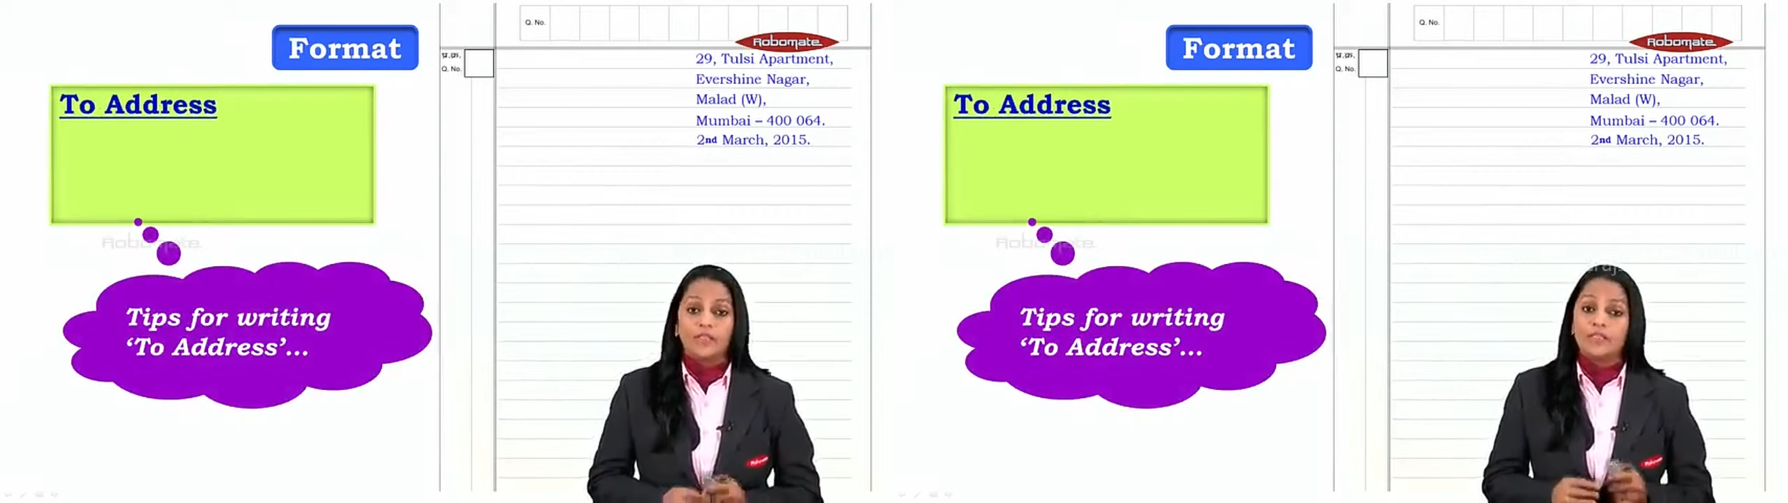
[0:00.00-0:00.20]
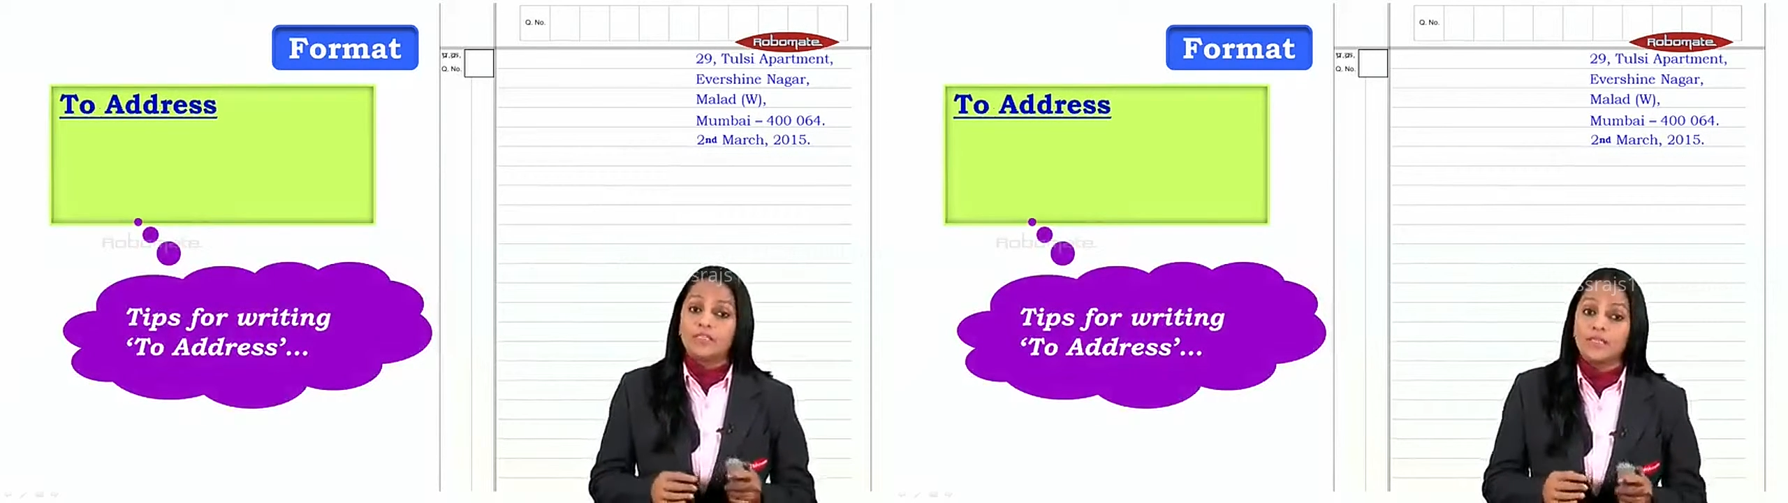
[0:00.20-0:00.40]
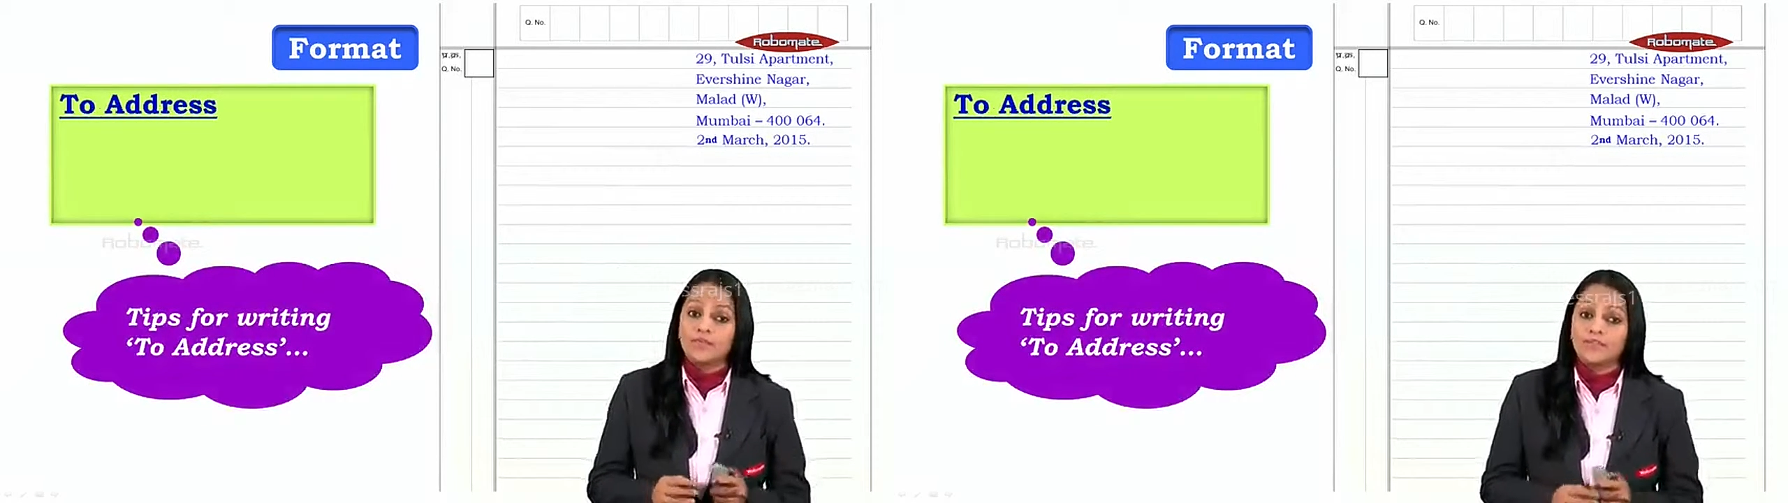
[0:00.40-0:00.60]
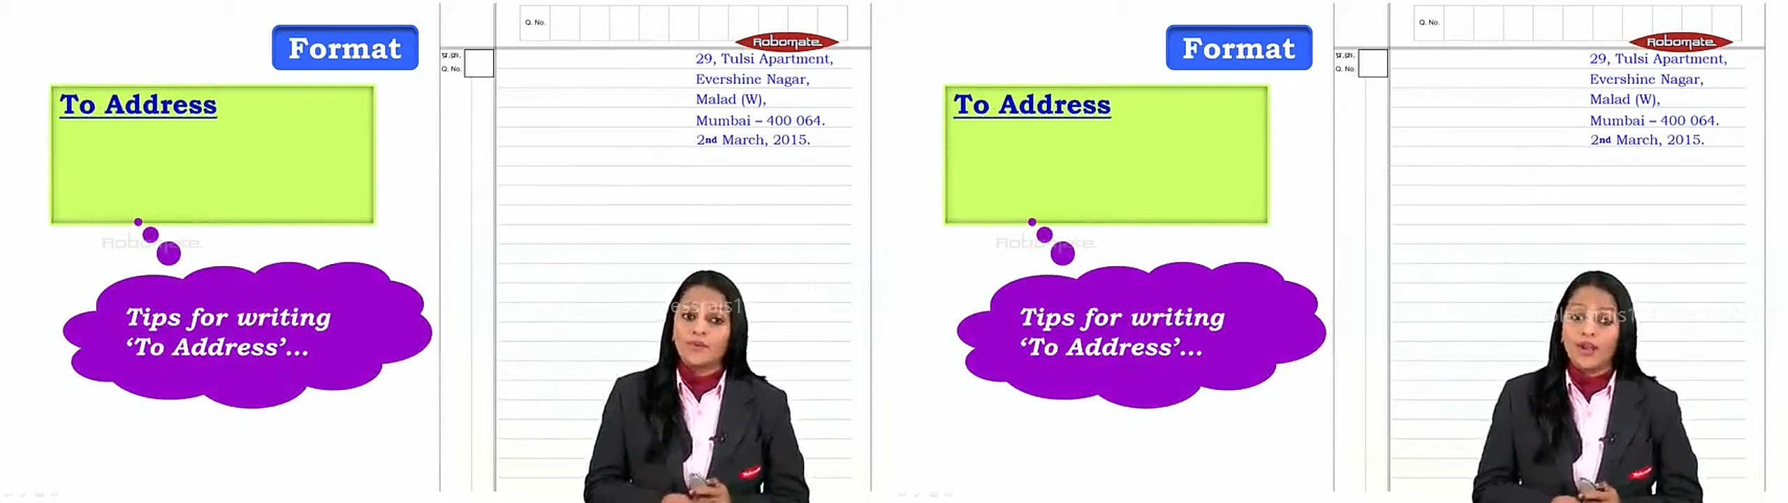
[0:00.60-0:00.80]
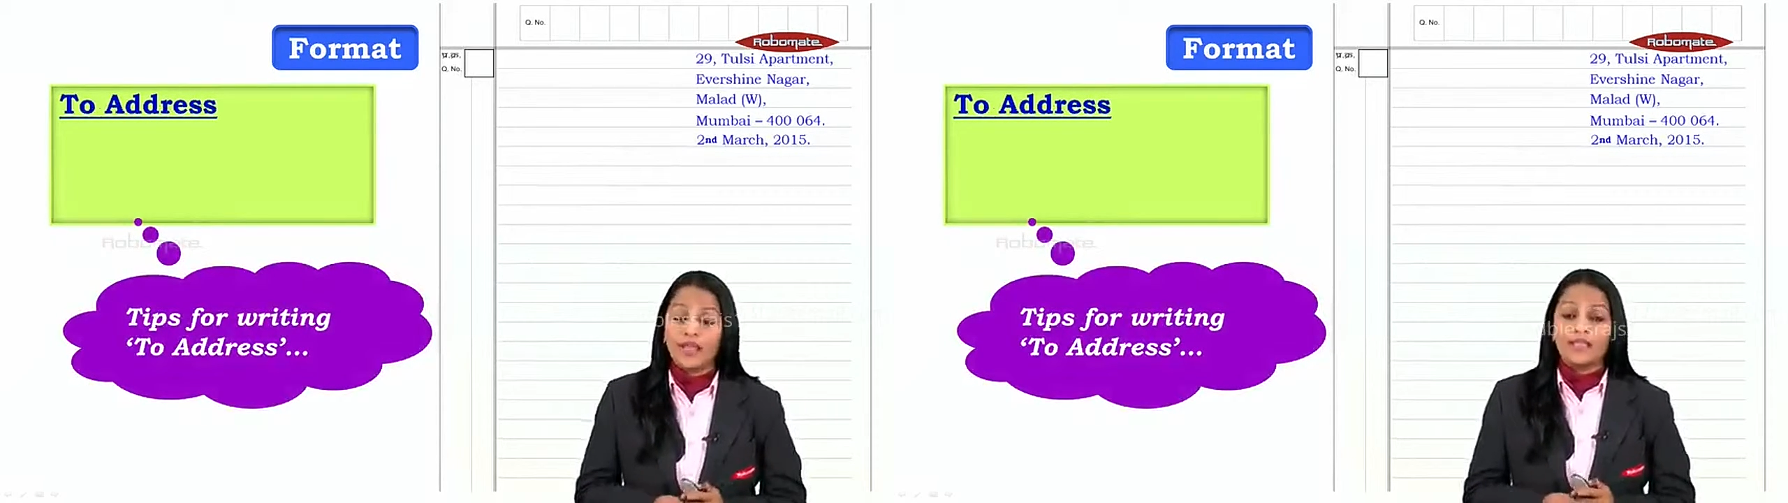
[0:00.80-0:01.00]
The tips
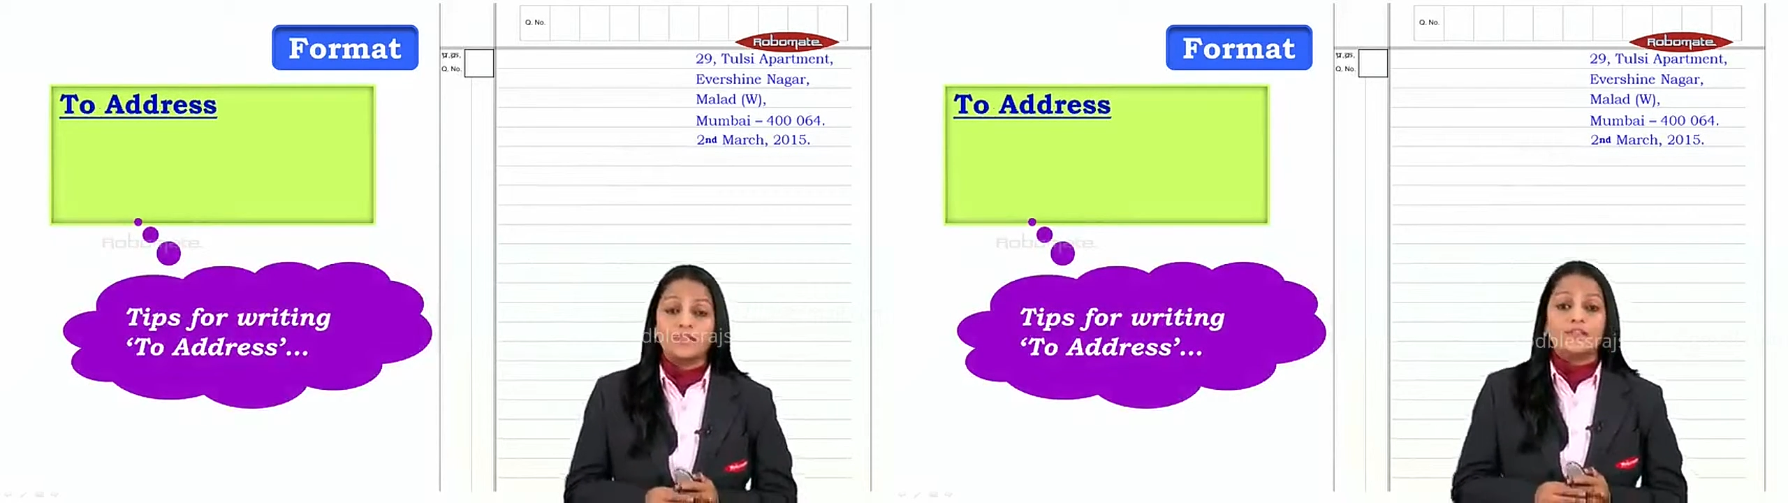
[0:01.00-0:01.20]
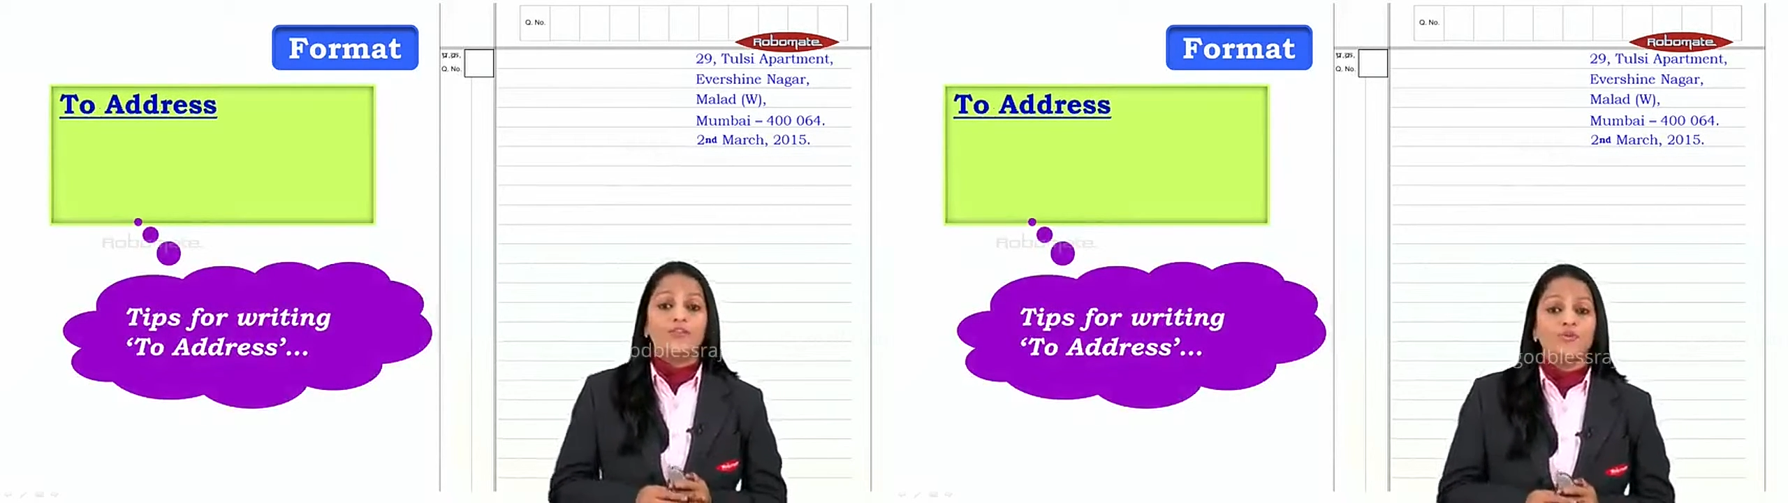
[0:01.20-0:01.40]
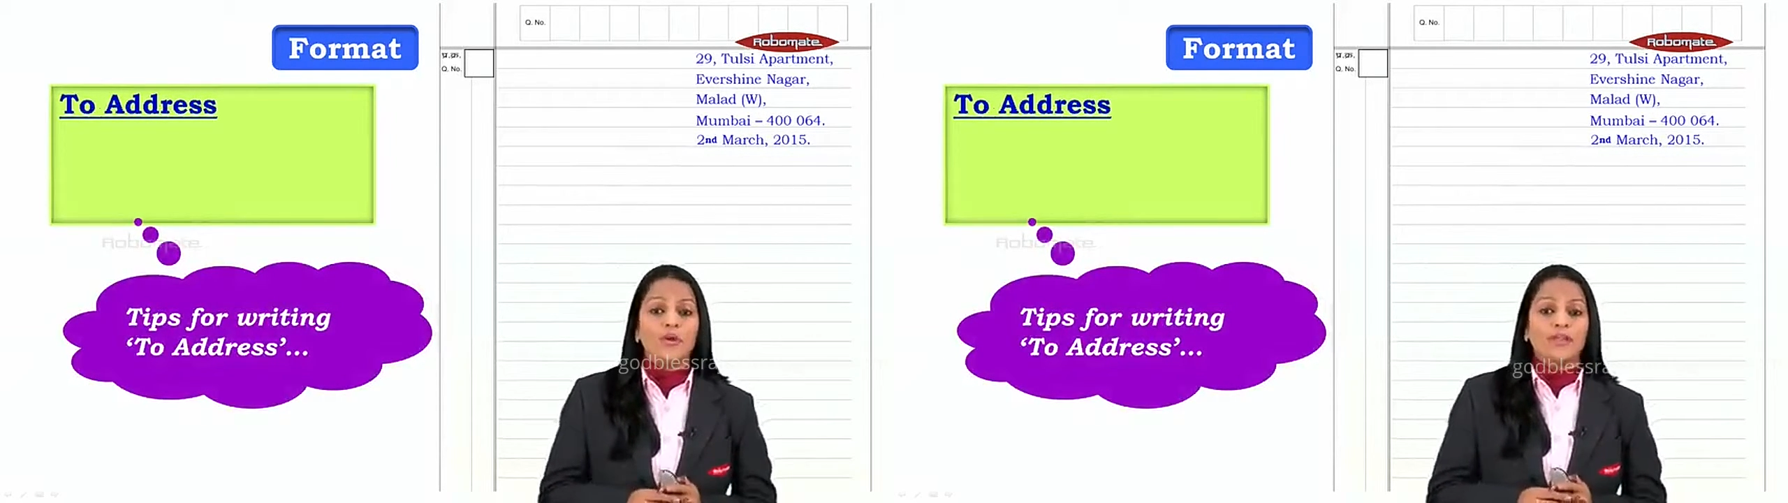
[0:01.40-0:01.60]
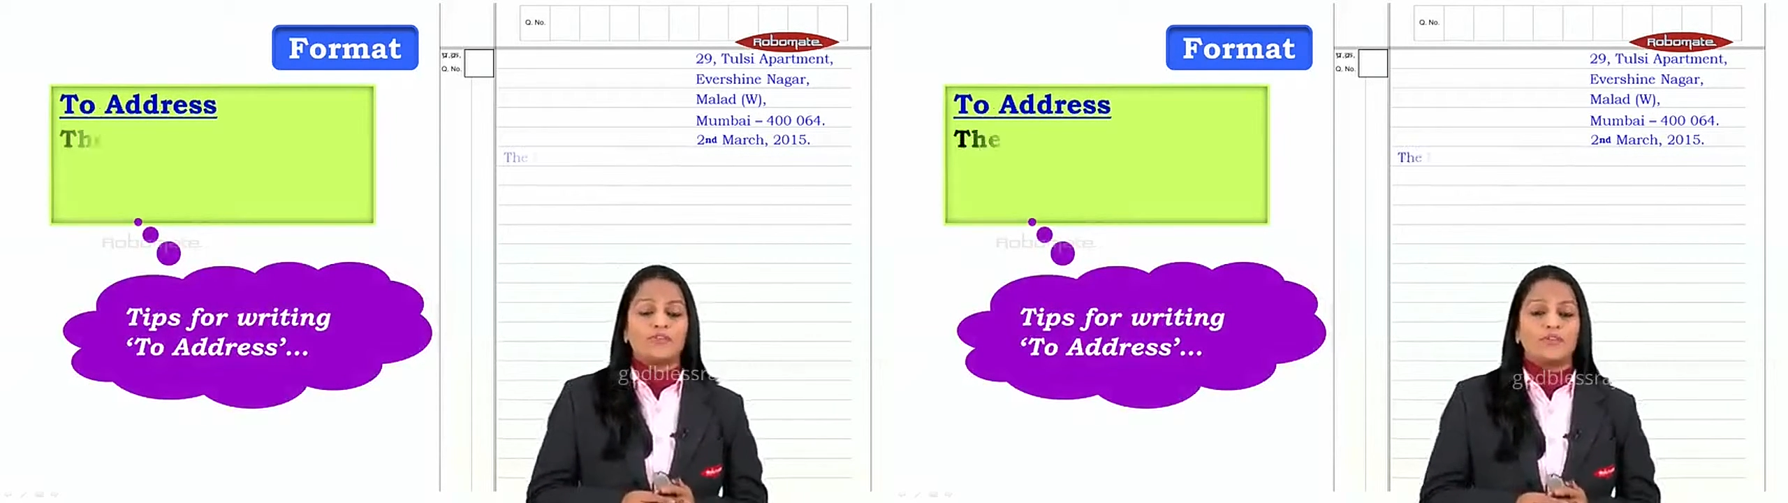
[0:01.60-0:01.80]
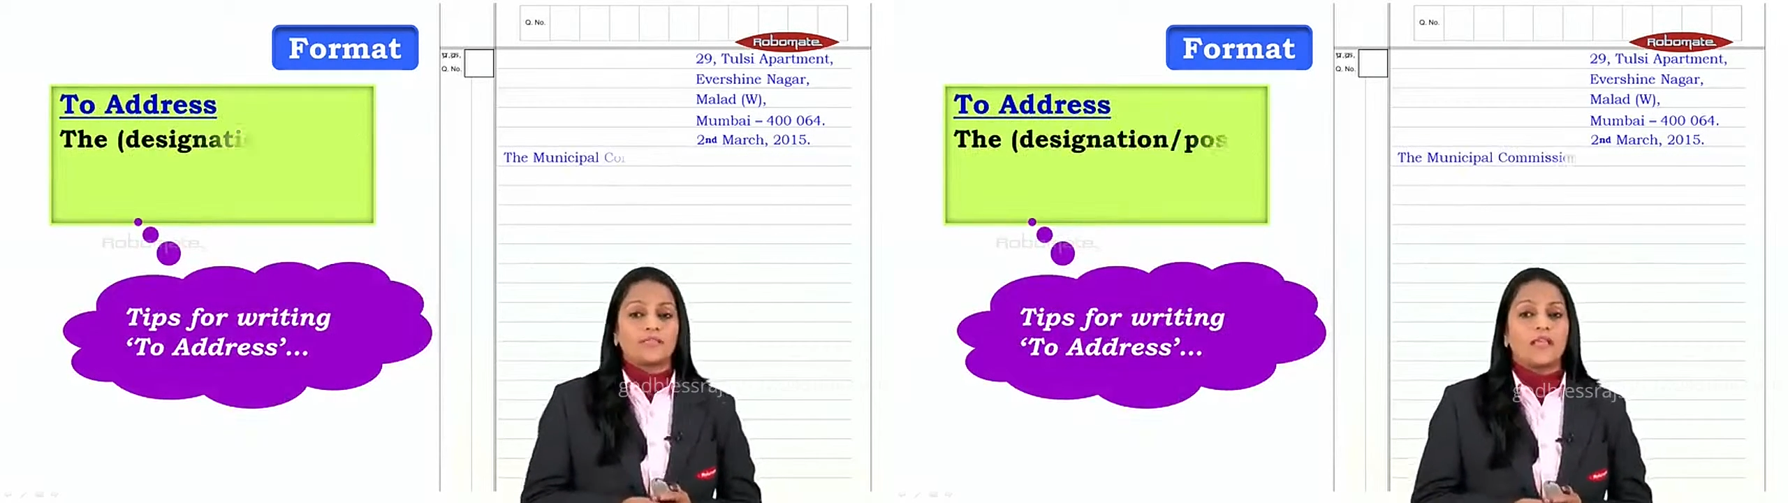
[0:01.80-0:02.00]
for writing the to
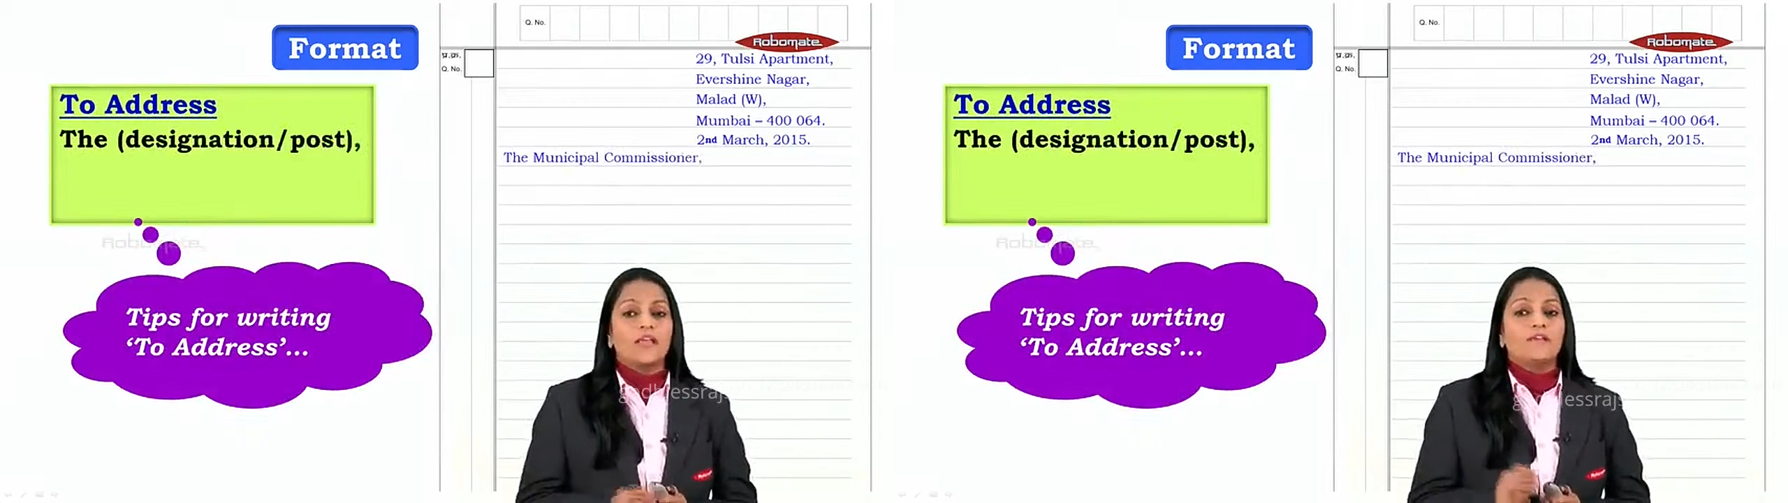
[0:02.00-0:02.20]
address.